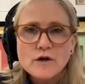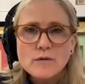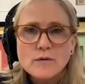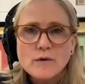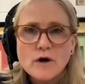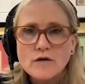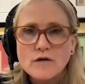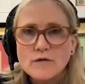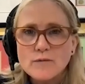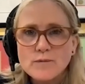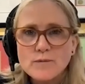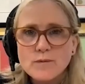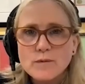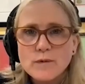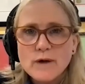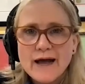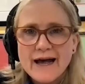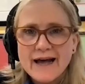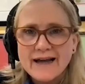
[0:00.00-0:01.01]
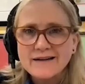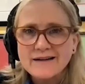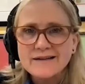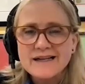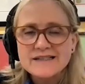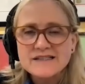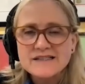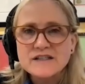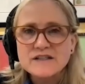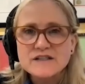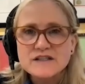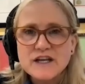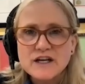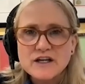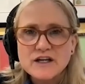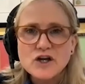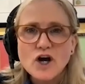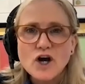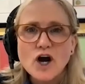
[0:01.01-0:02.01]
of adolescents
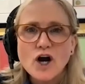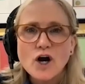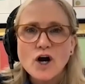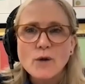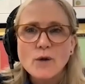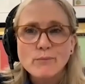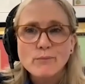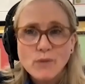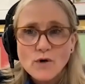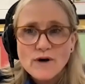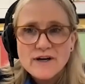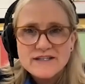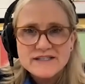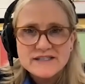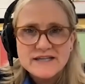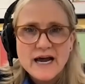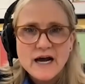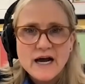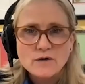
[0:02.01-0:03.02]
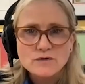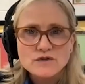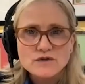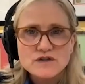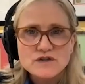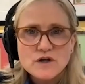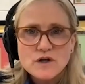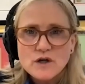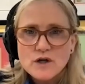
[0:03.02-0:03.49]
and young boy sounds.